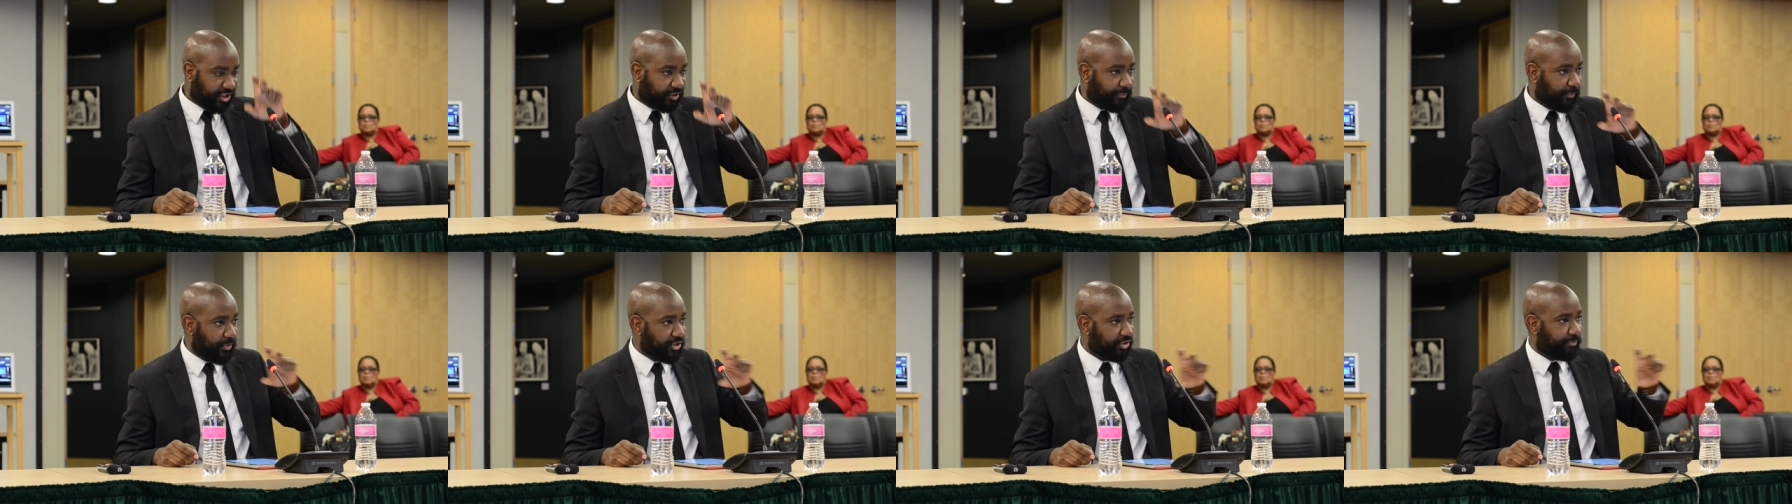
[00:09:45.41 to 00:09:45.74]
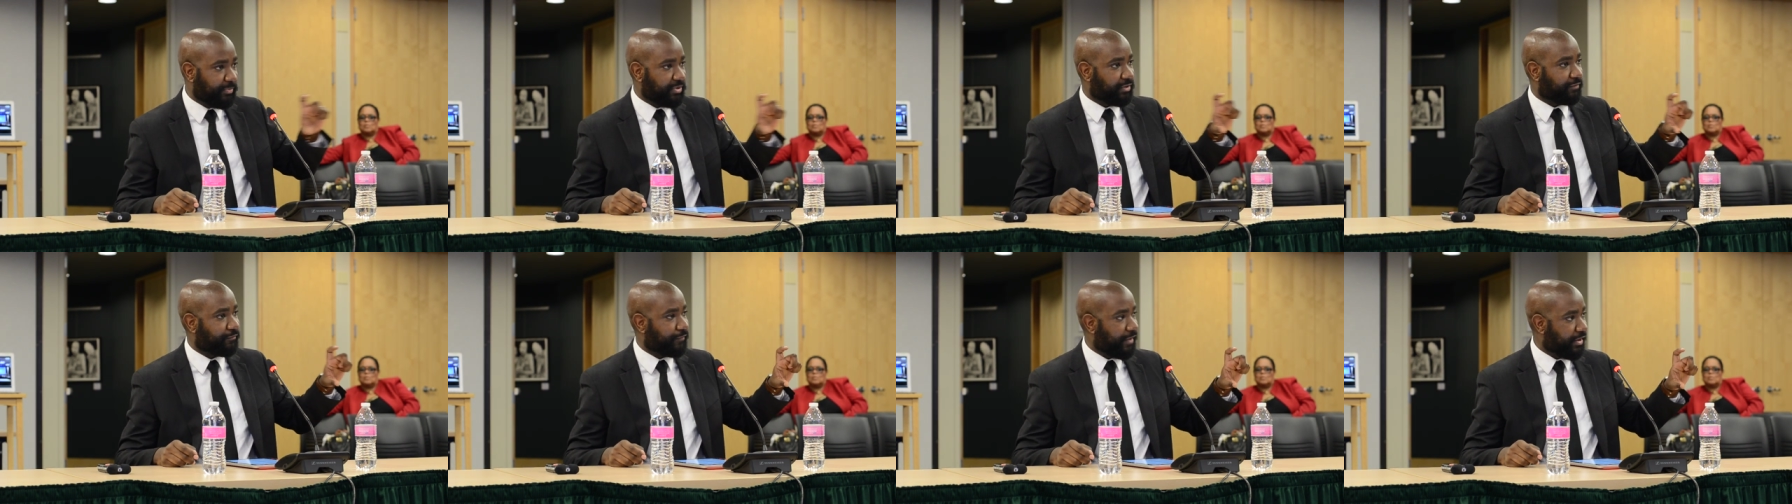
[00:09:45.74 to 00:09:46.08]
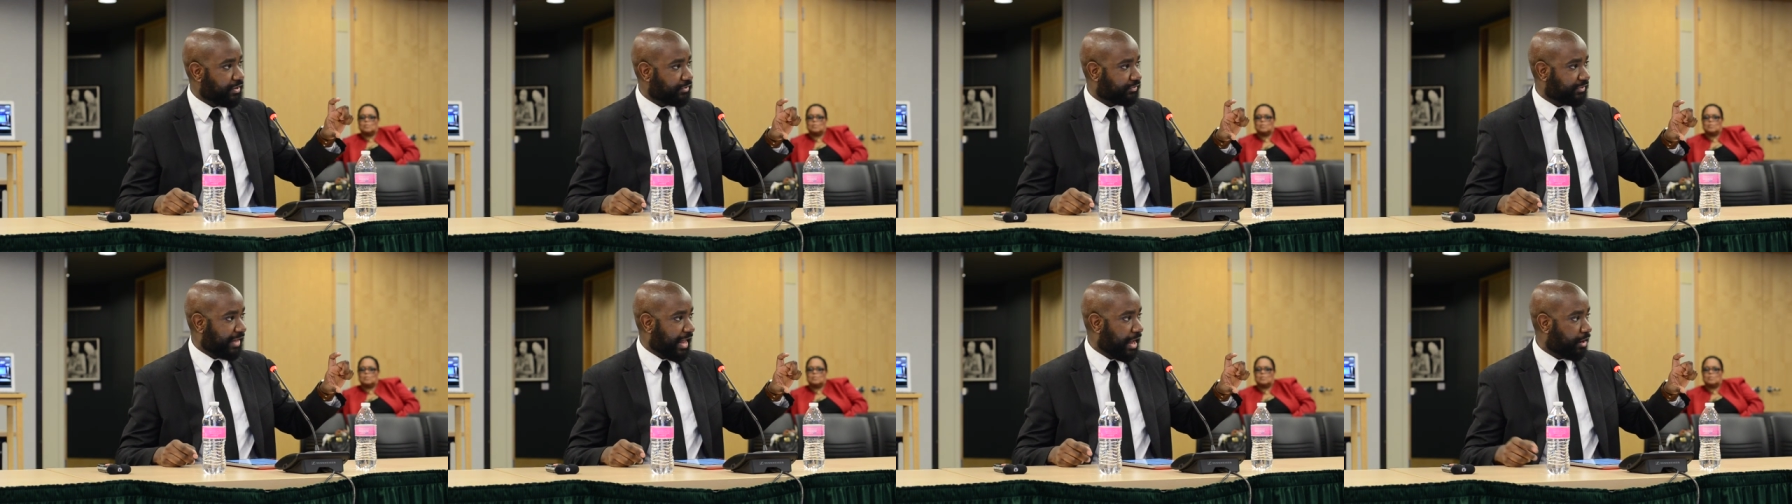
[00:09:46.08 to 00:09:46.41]
history is being
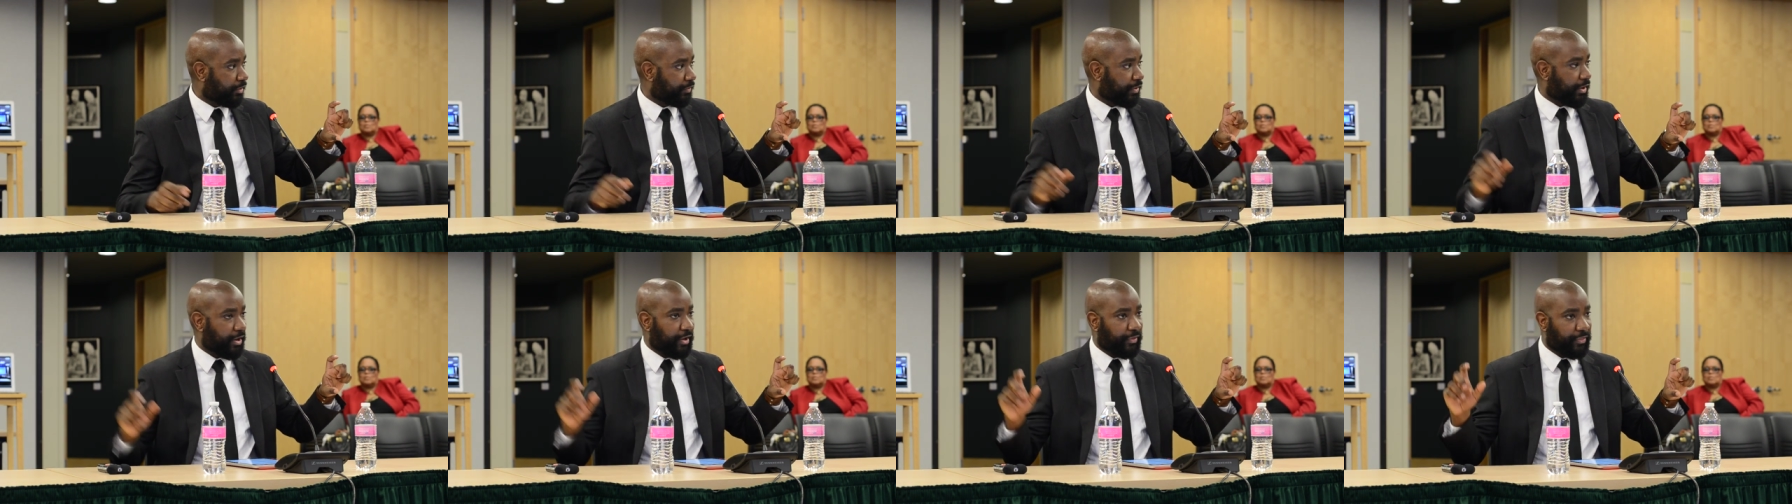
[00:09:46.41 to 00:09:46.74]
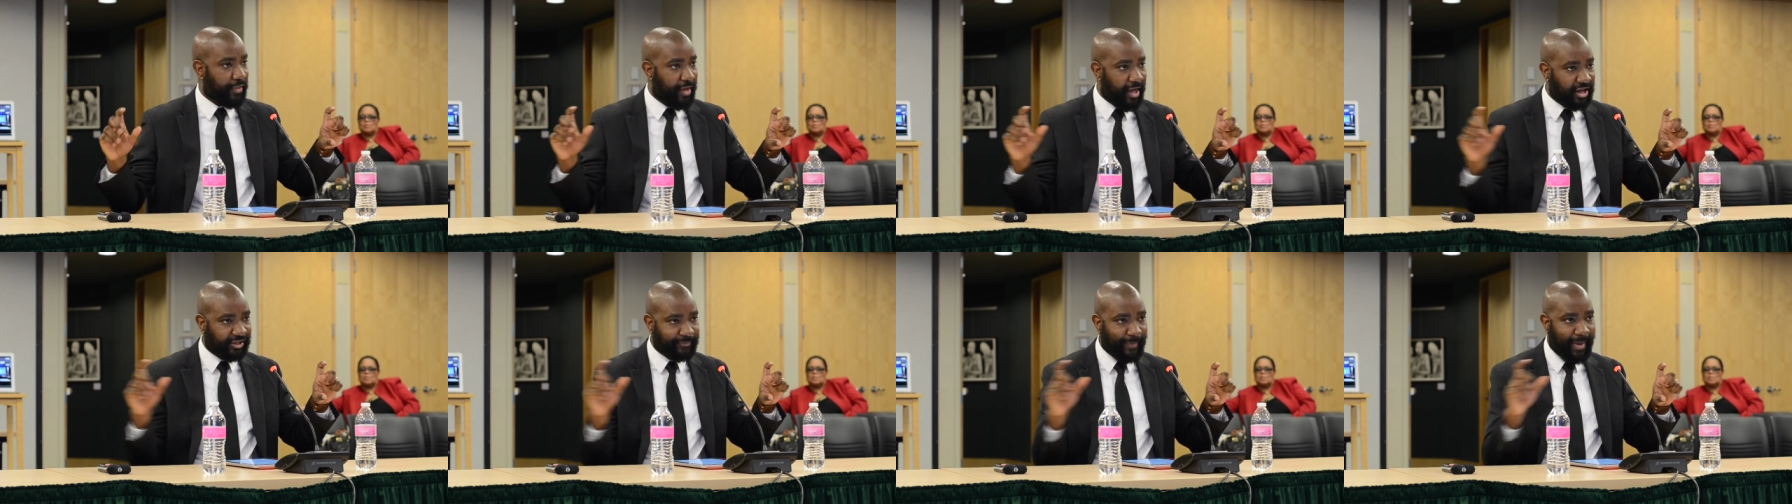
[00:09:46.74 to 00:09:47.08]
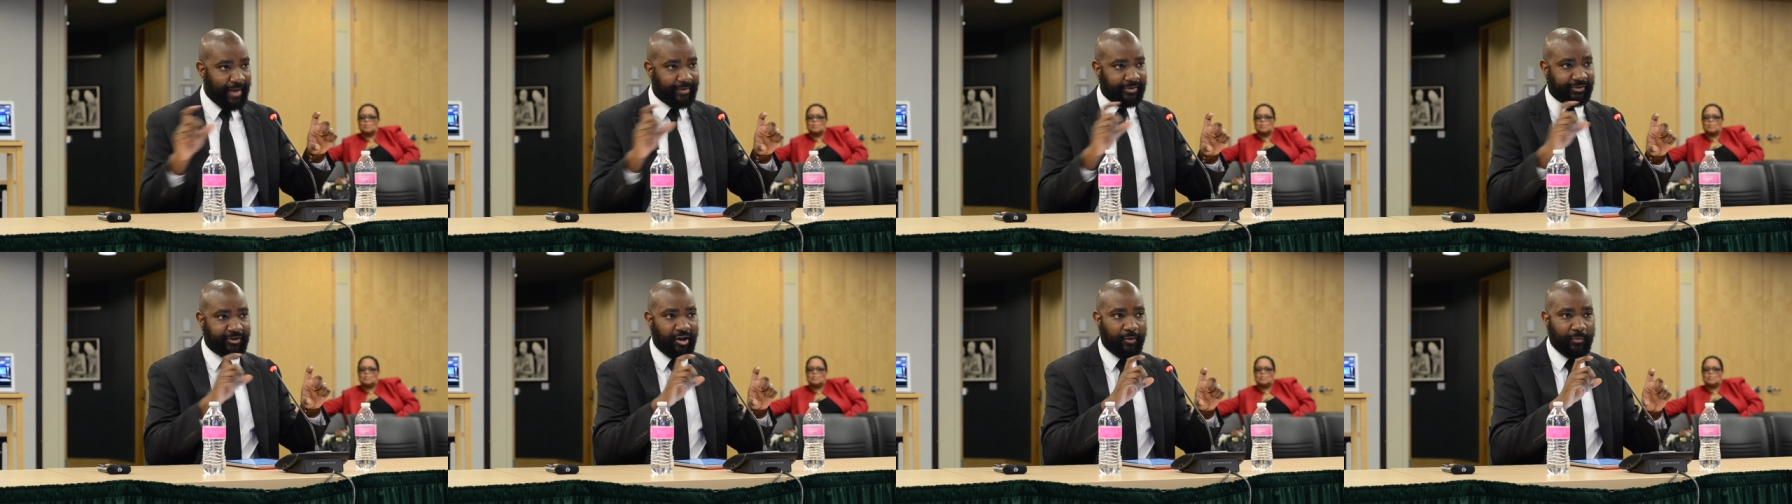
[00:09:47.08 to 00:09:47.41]
phased out and the
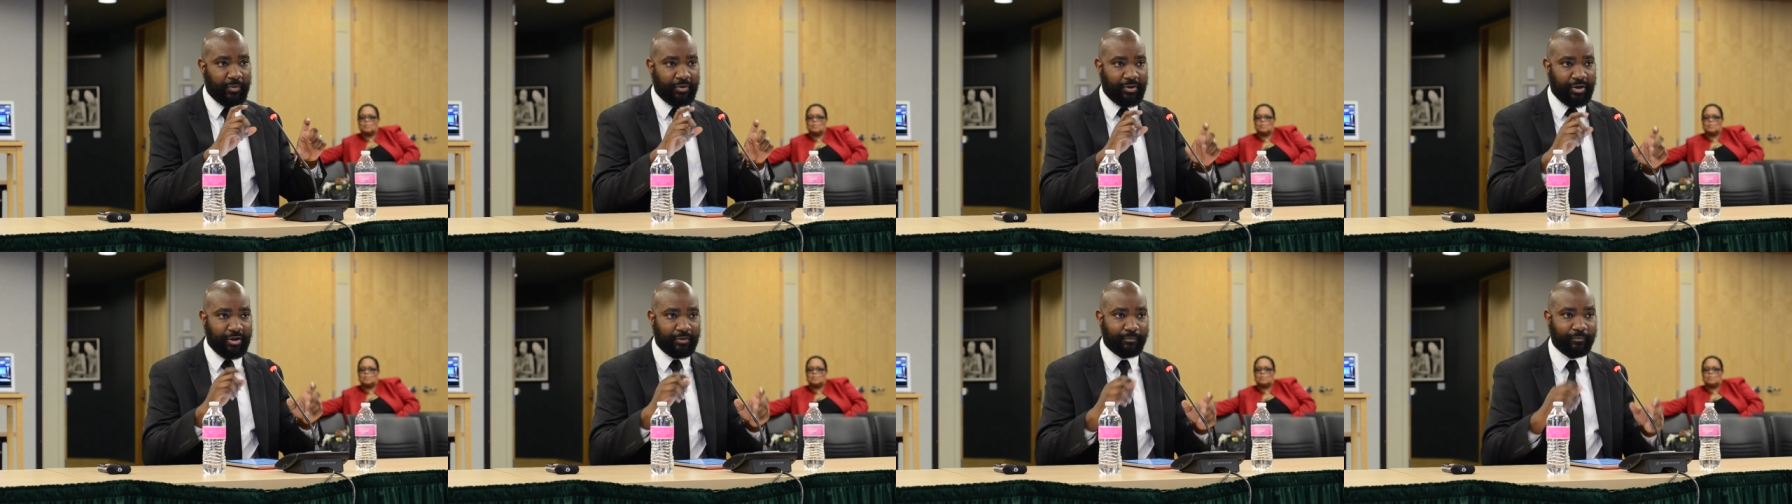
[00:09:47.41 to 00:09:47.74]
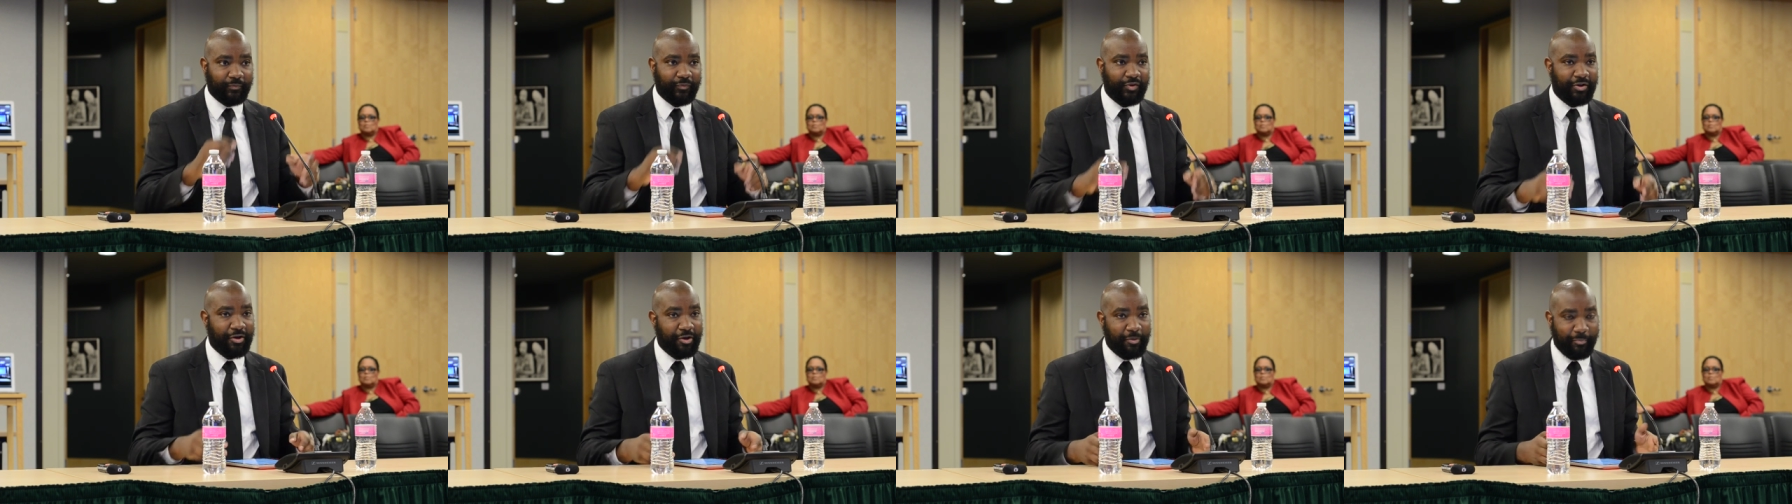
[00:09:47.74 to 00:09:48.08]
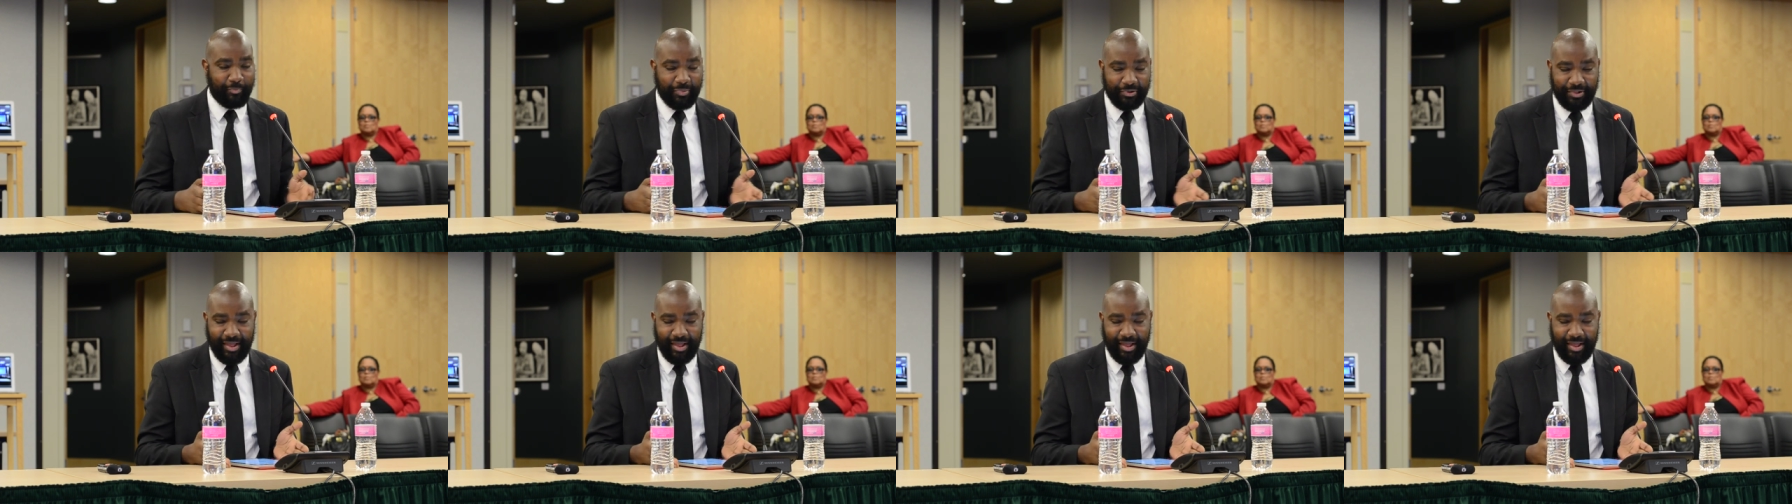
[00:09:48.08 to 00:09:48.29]
SBAC is coming in,